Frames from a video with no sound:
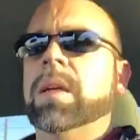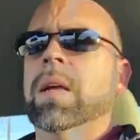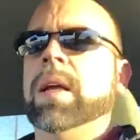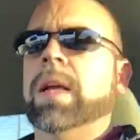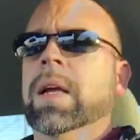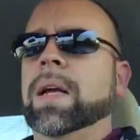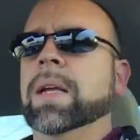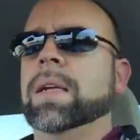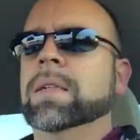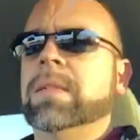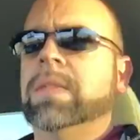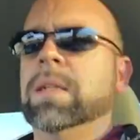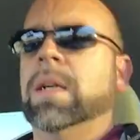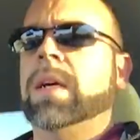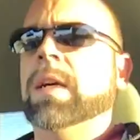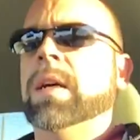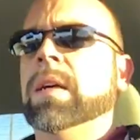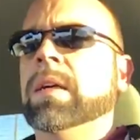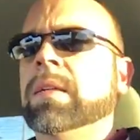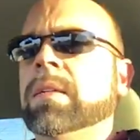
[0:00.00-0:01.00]
And
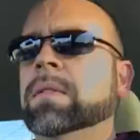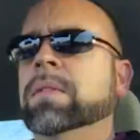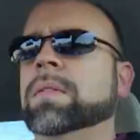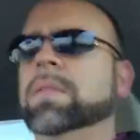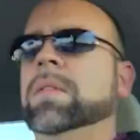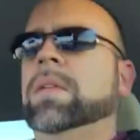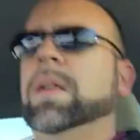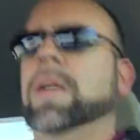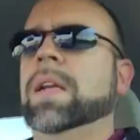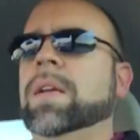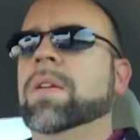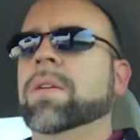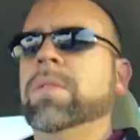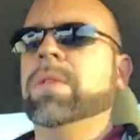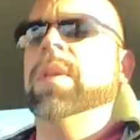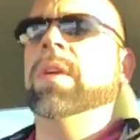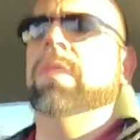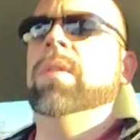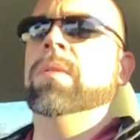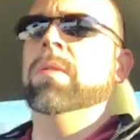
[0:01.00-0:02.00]
I
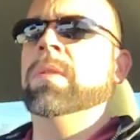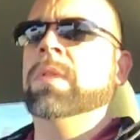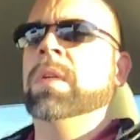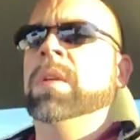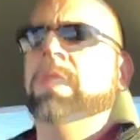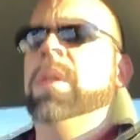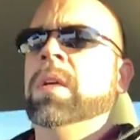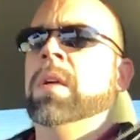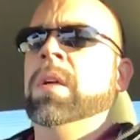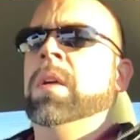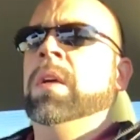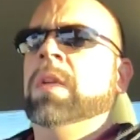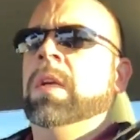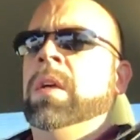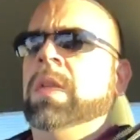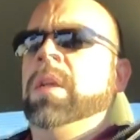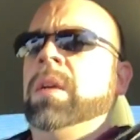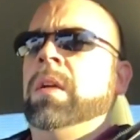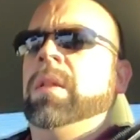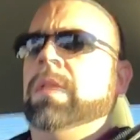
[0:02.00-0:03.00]
don't know
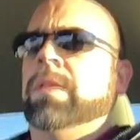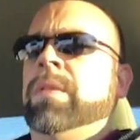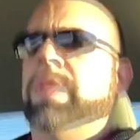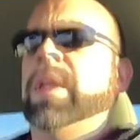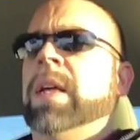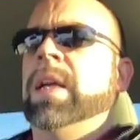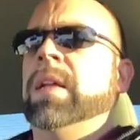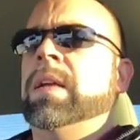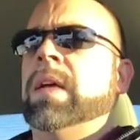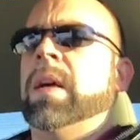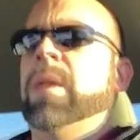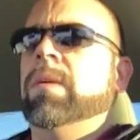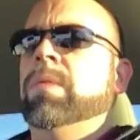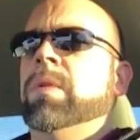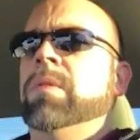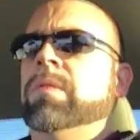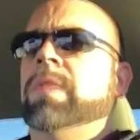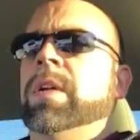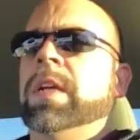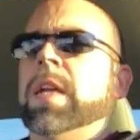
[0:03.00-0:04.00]
that I
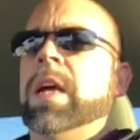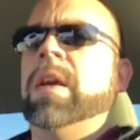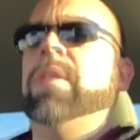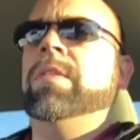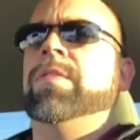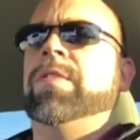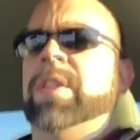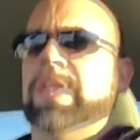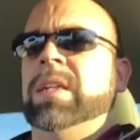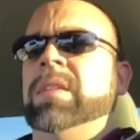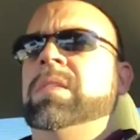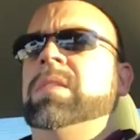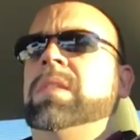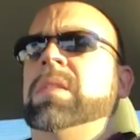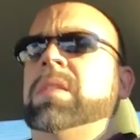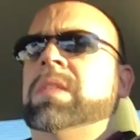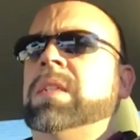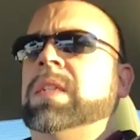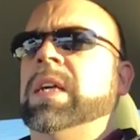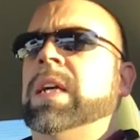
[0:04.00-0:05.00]
will run out of things
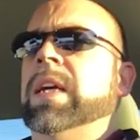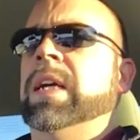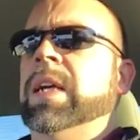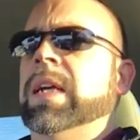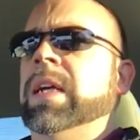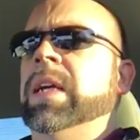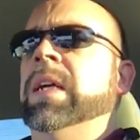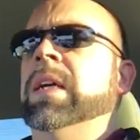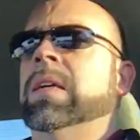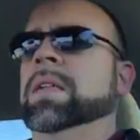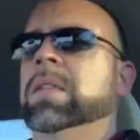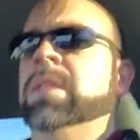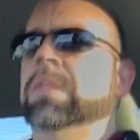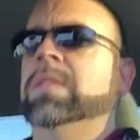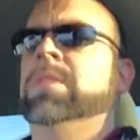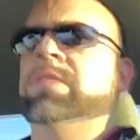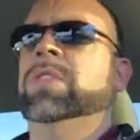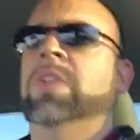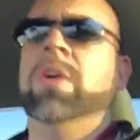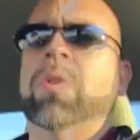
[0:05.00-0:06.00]
to say
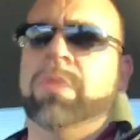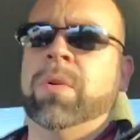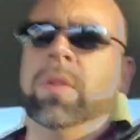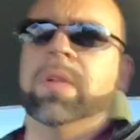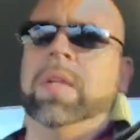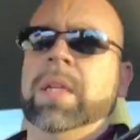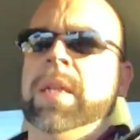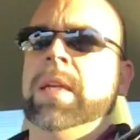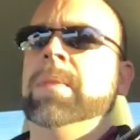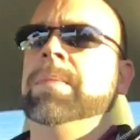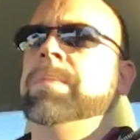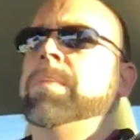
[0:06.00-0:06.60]
totally.